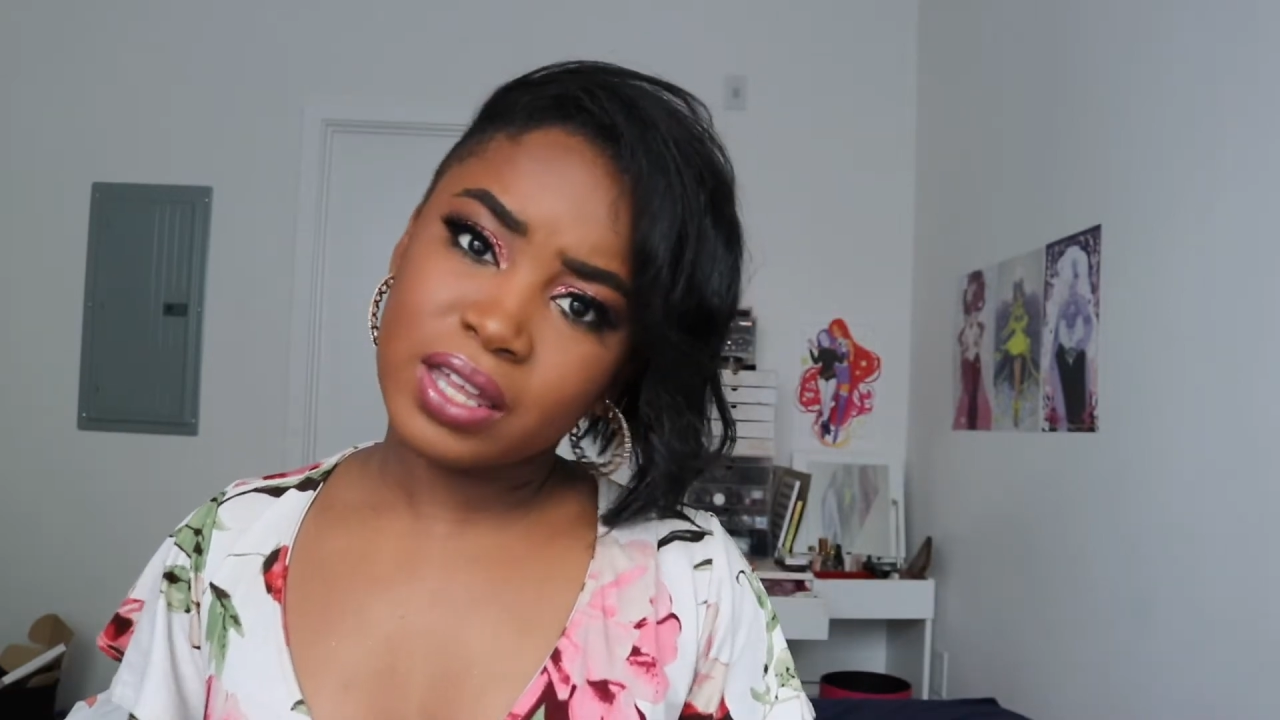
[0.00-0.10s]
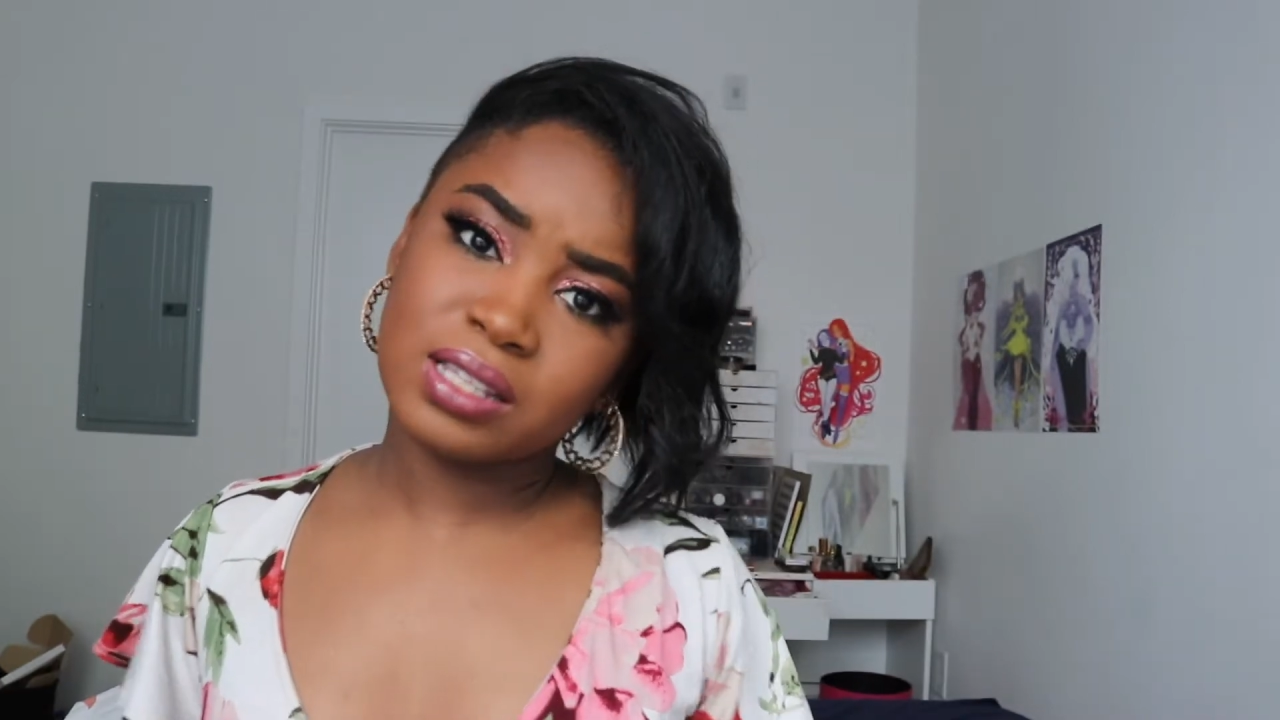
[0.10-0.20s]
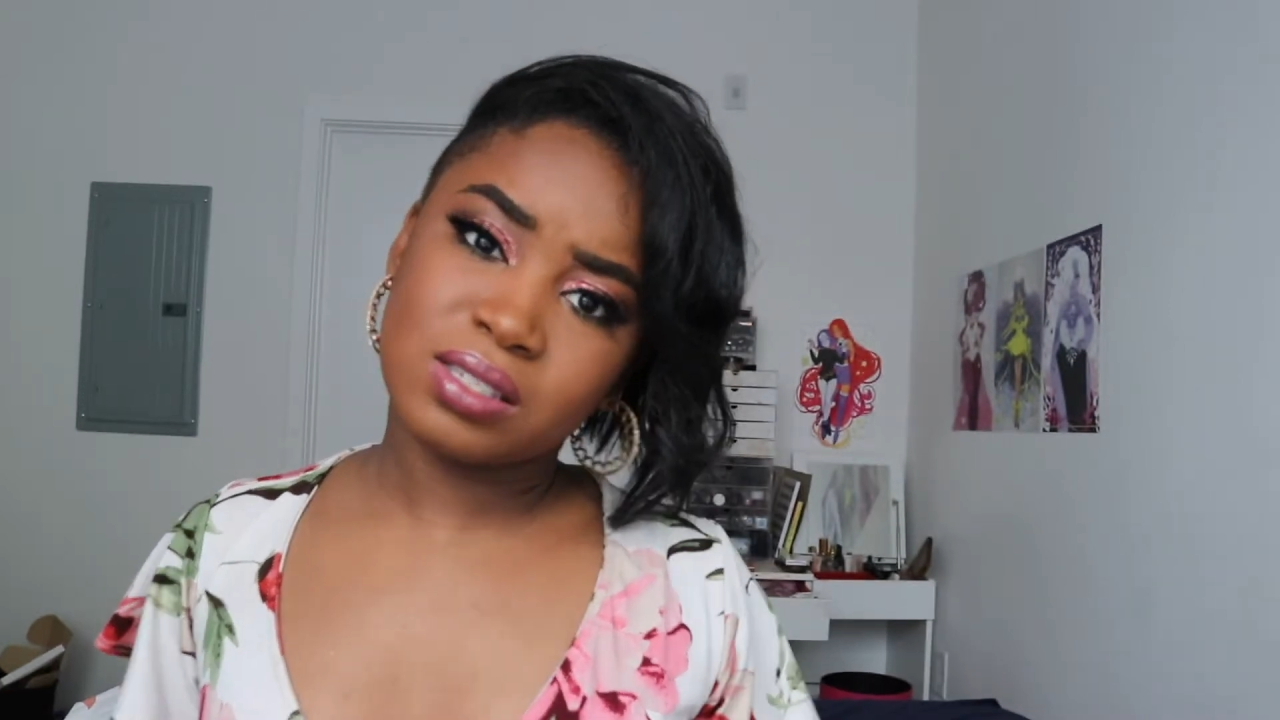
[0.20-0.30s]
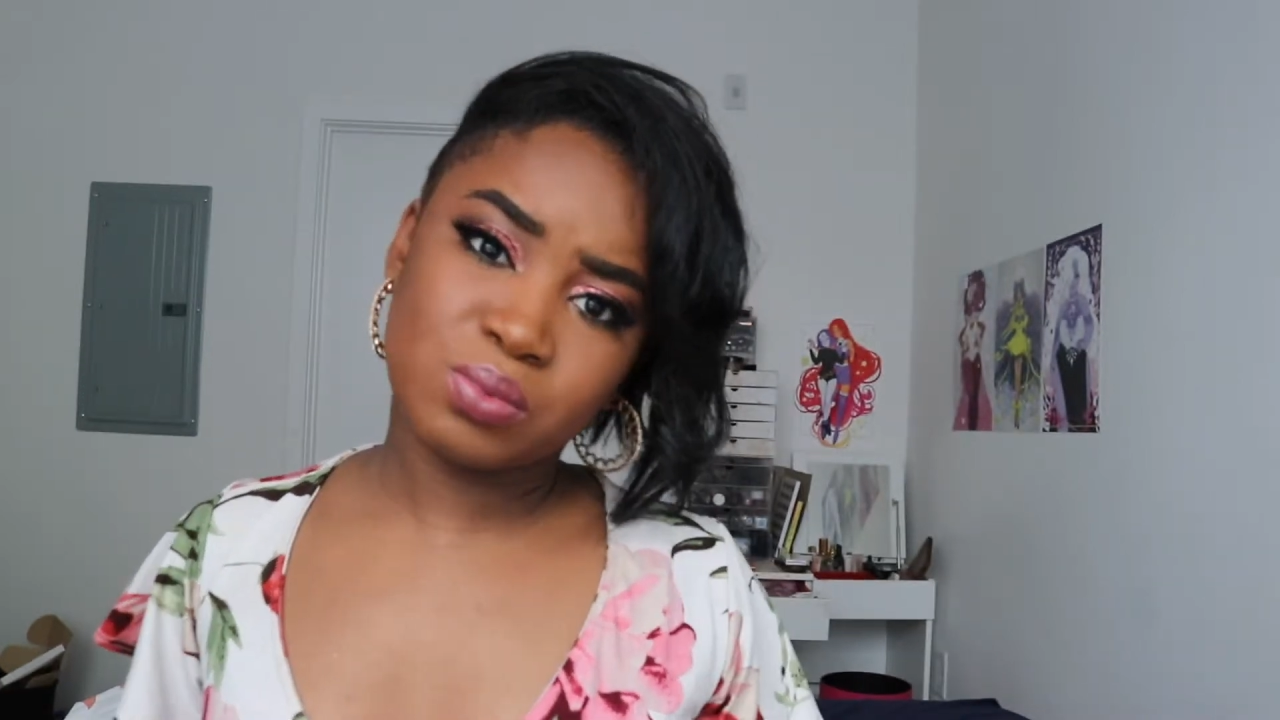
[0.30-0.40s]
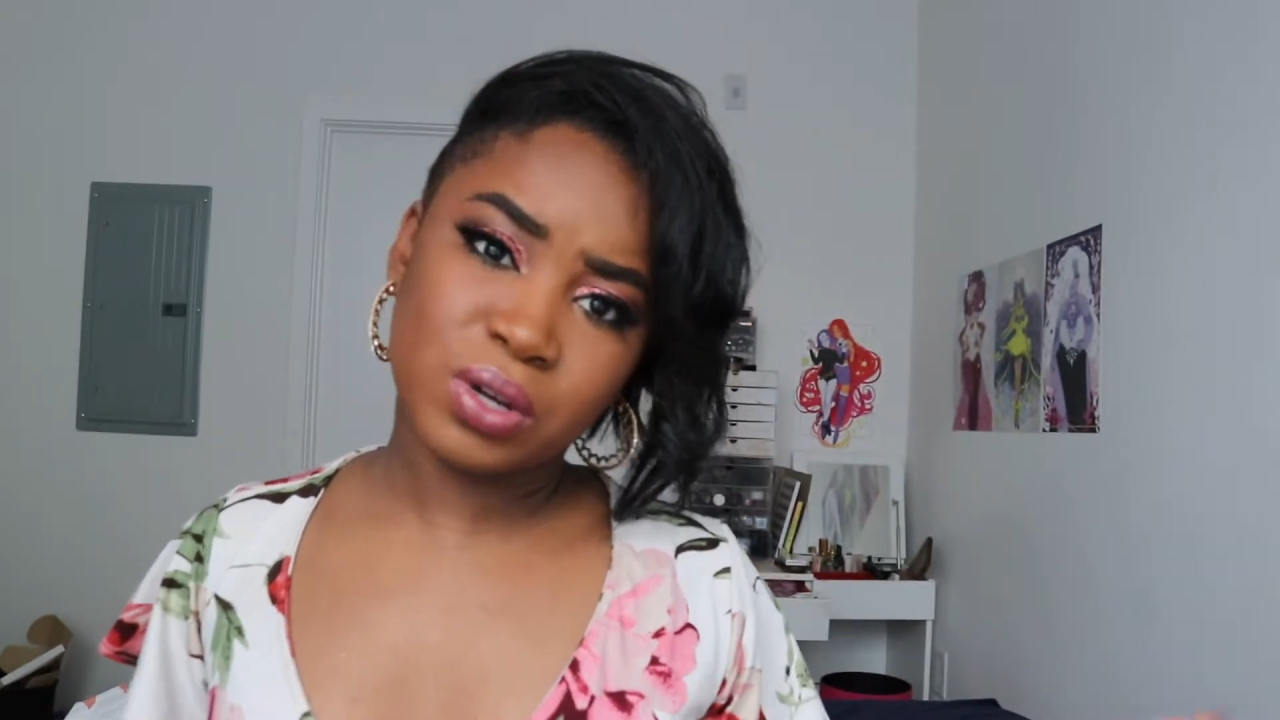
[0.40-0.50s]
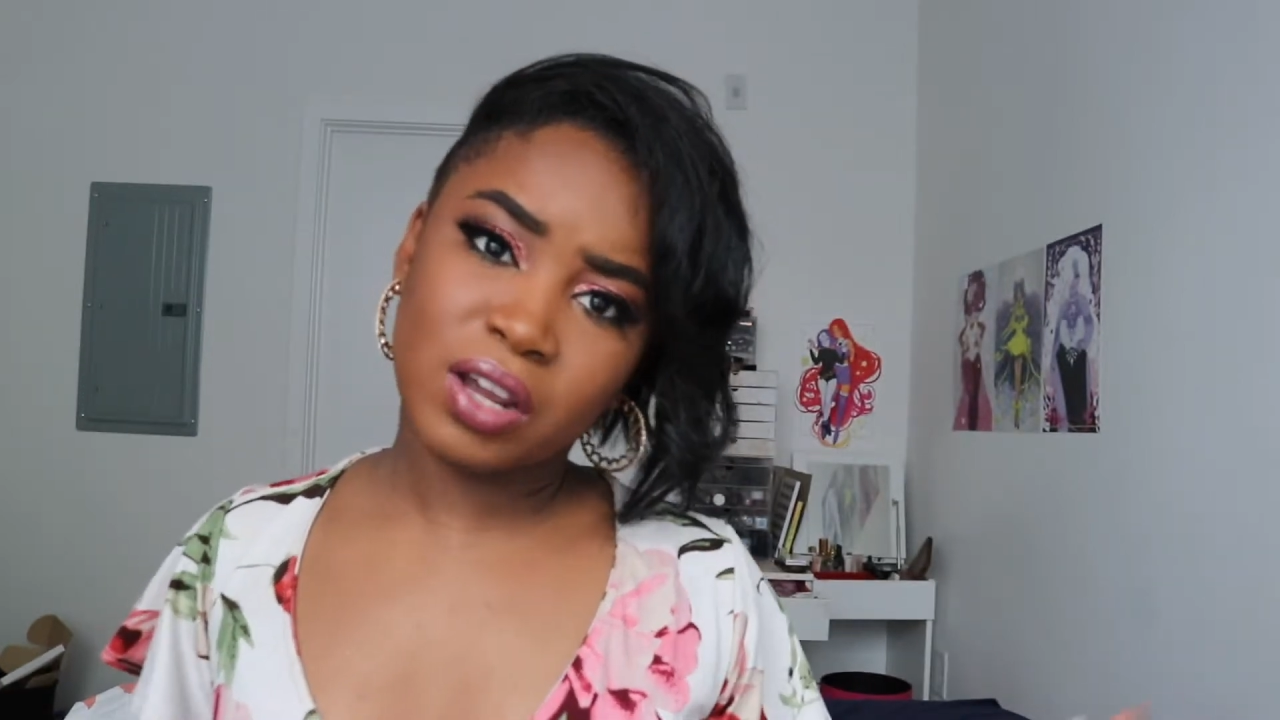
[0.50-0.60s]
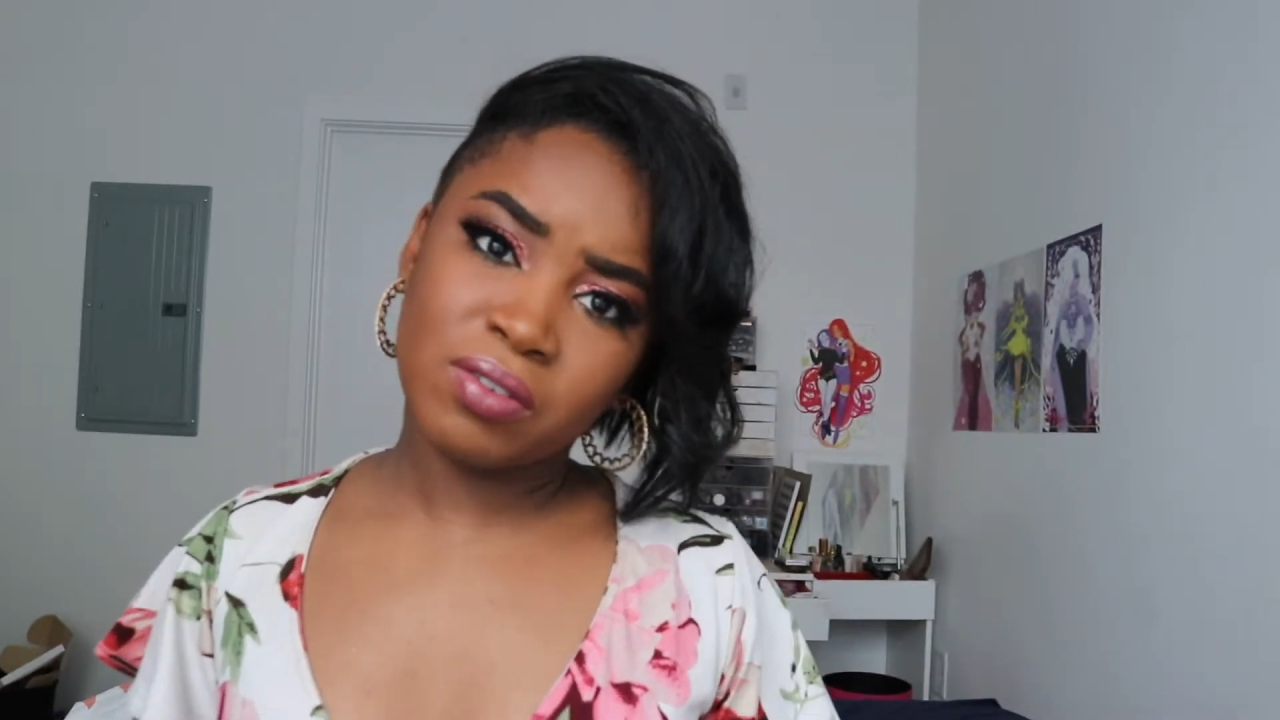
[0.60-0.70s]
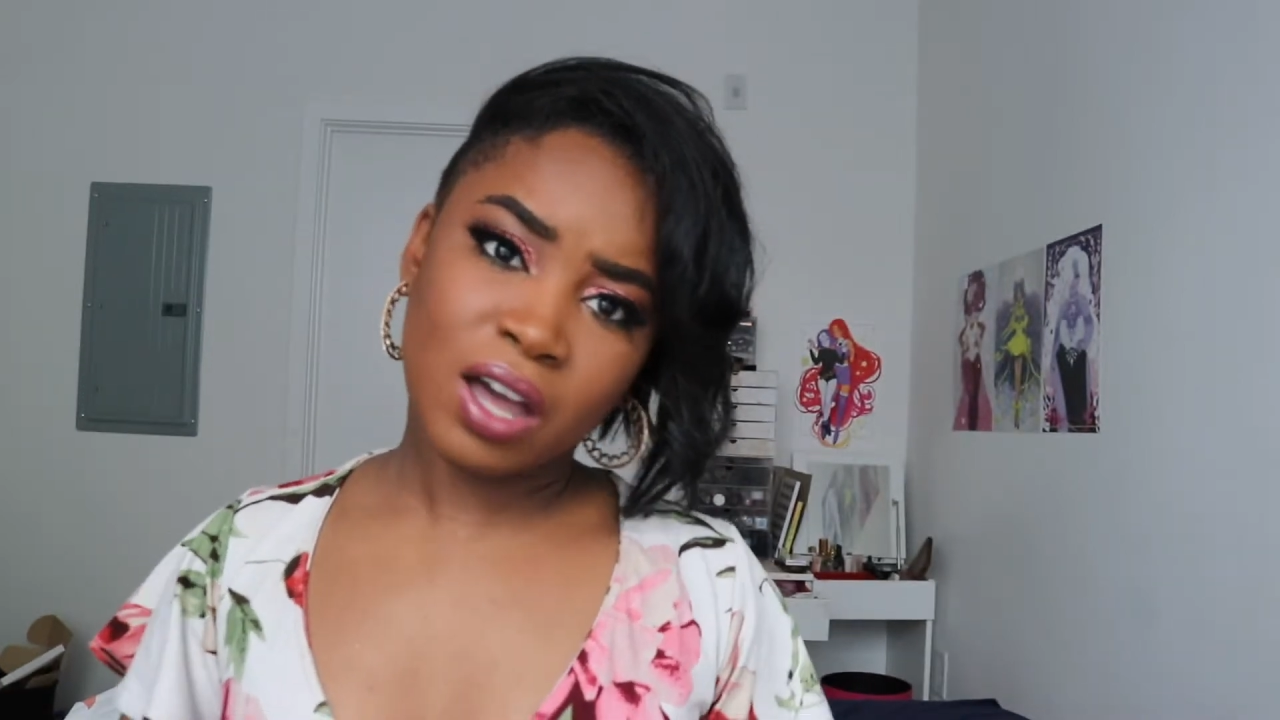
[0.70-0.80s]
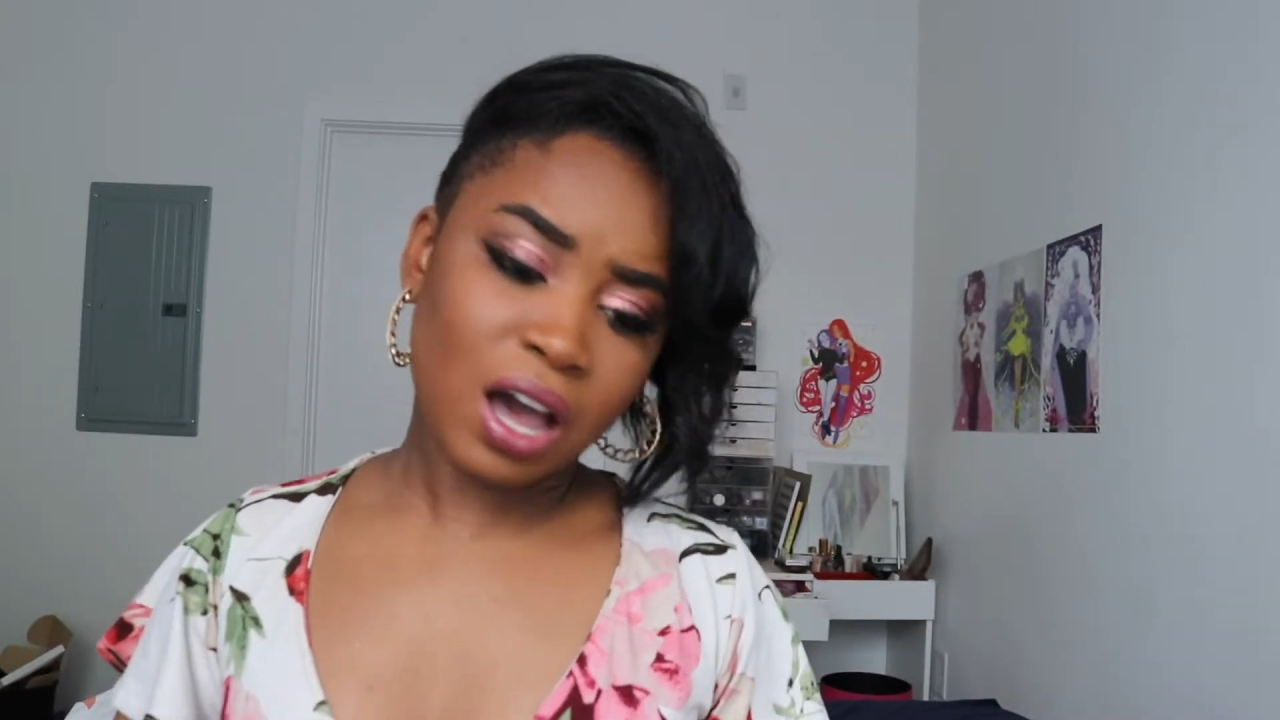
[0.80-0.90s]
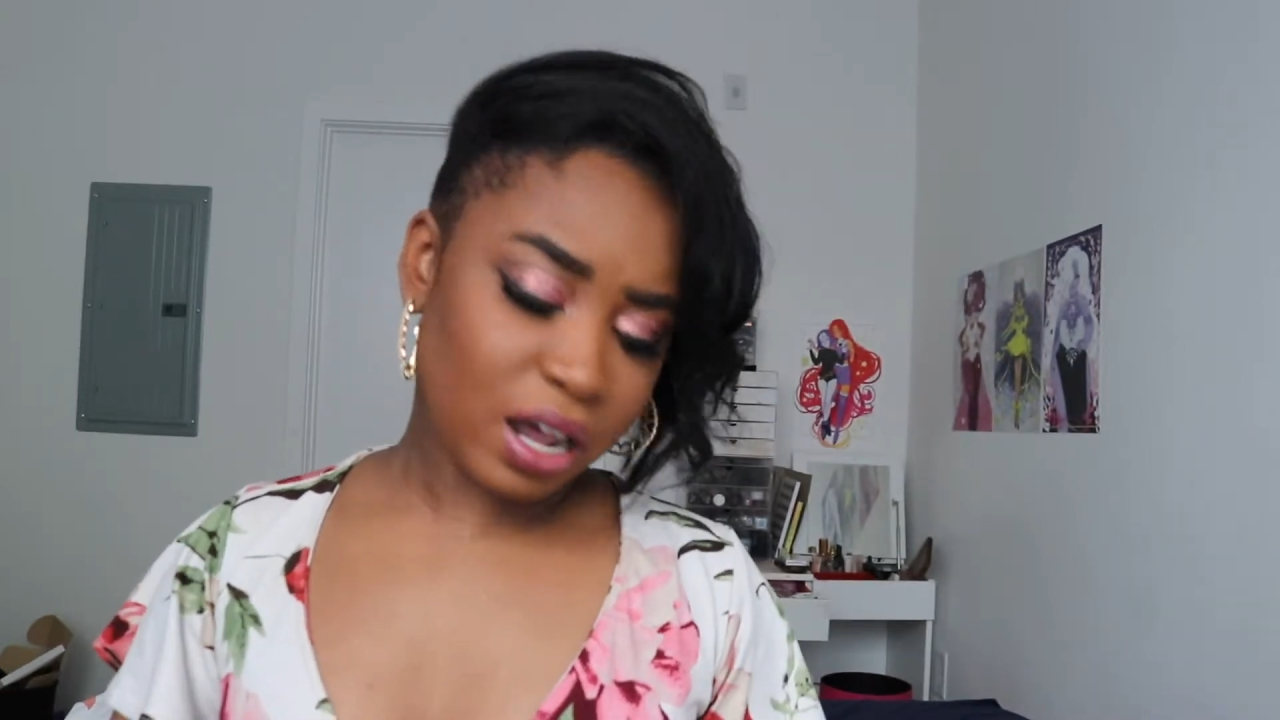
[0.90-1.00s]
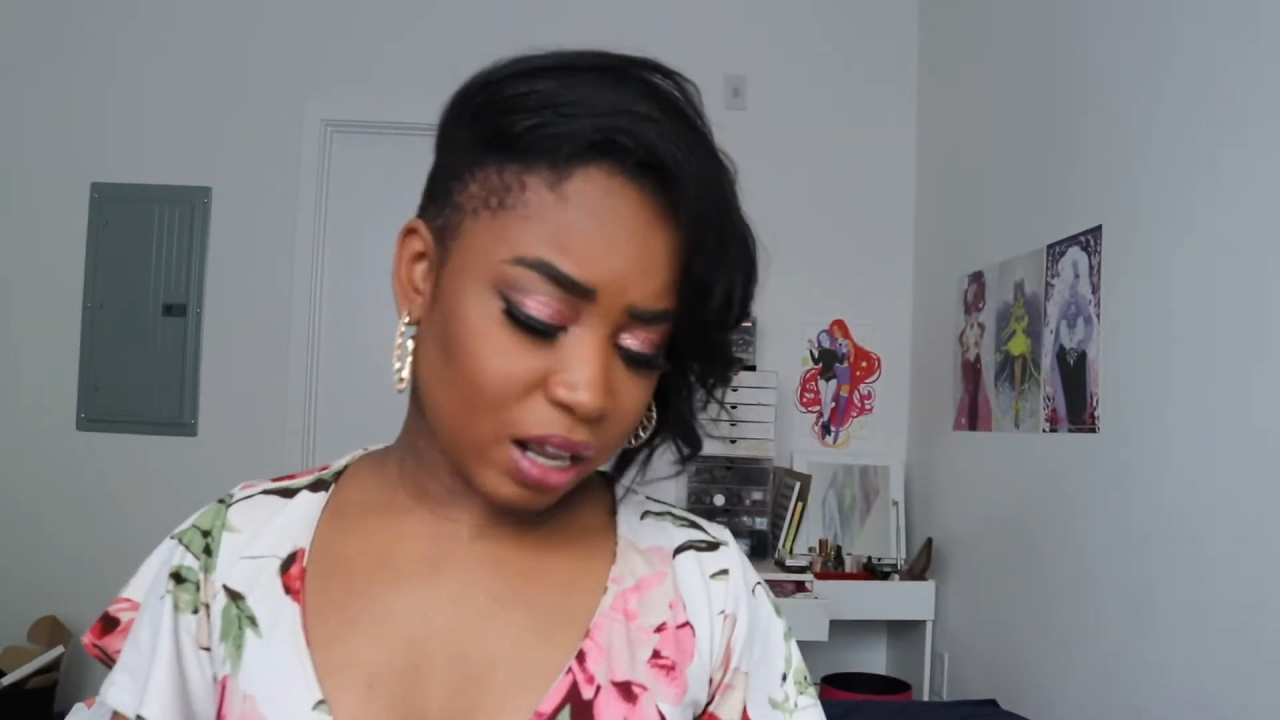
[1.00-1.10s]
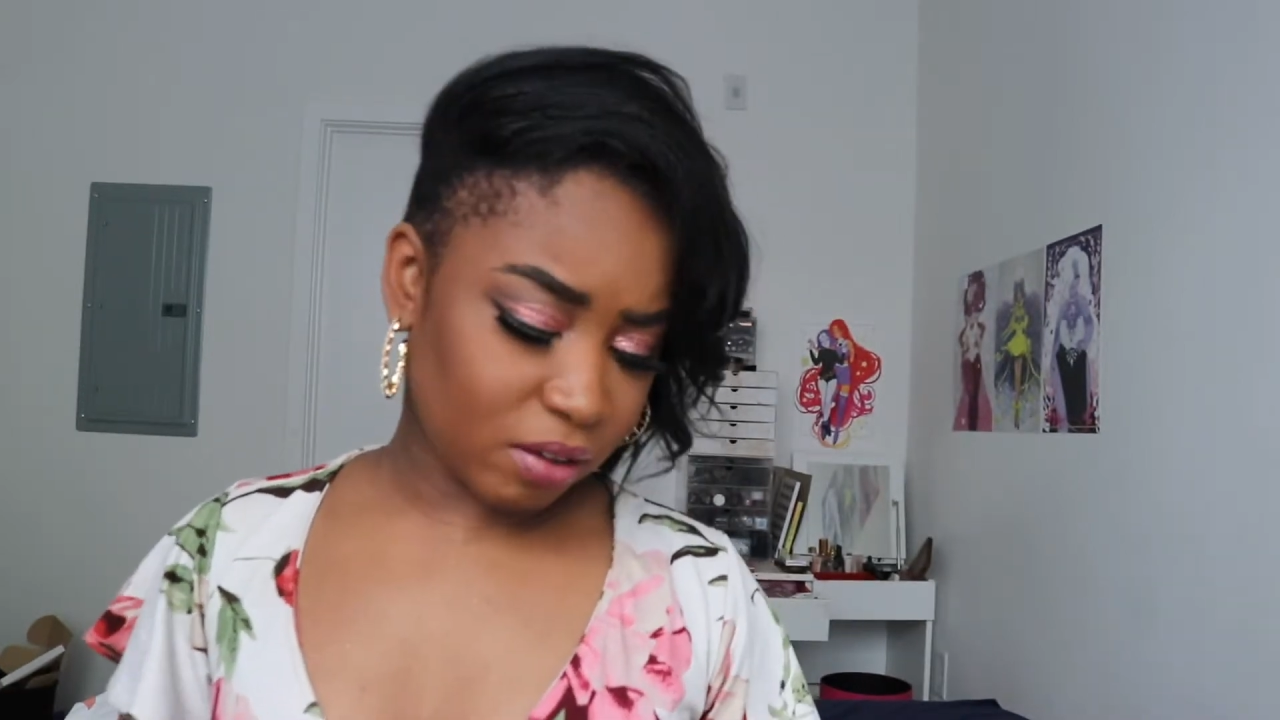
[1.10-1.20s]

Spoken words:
that's what I've got.